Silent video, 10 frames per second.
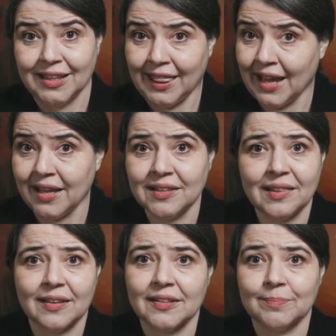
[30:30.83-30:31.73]

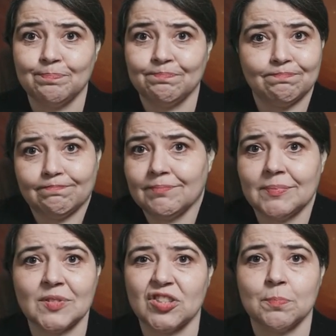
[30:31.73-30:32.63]
Then the
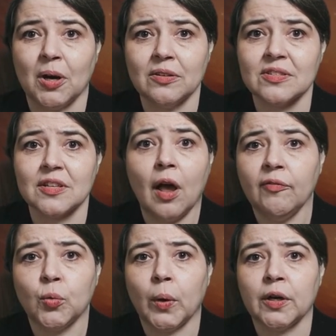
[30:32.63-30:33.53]
smart
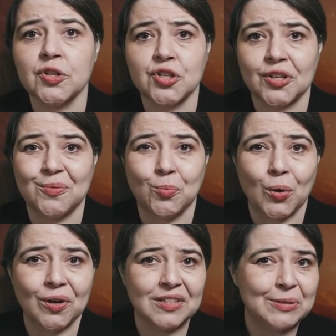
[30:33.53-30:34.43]
software should
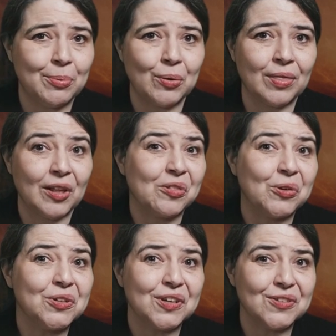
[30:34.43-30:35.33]
work to both
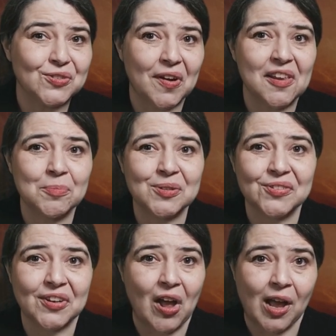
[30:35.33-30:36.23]
alert
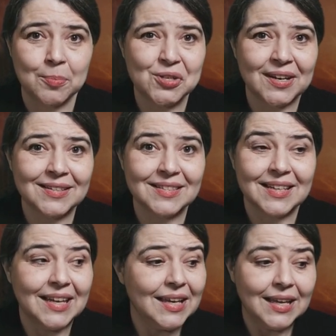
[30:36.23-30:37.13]
astronomers to
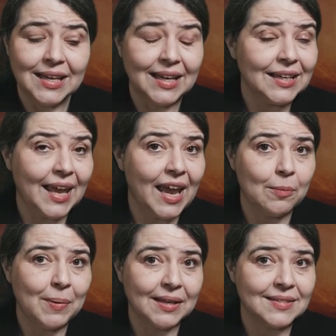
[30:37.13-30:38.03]
objects it
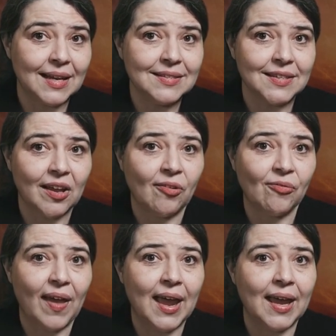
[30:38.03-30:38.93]
can't make sense
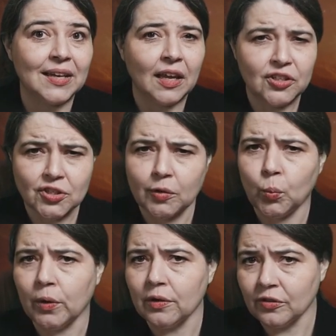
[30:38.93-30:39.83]
of, and it
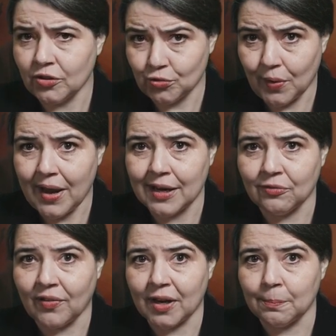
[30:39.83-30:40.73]
should work to try
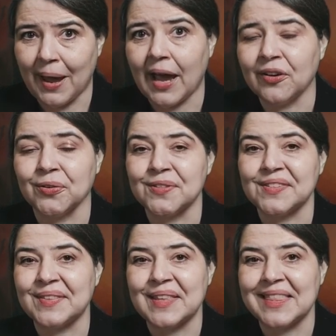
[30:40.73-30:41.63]
and find
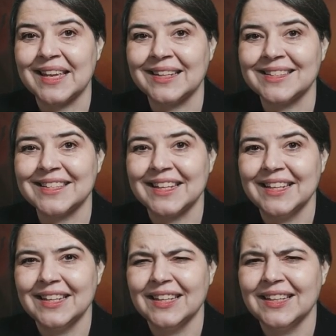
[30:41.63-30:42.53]
patterns in the things
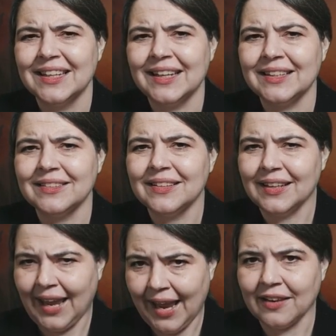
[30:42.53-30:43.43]
it
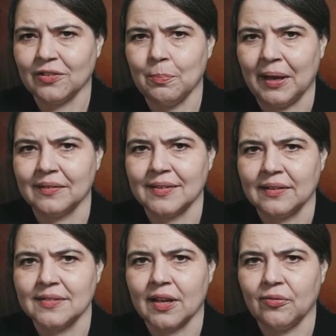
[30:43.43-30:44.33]
can't make
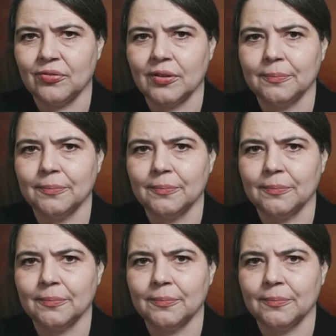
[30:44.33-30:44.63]
sense of.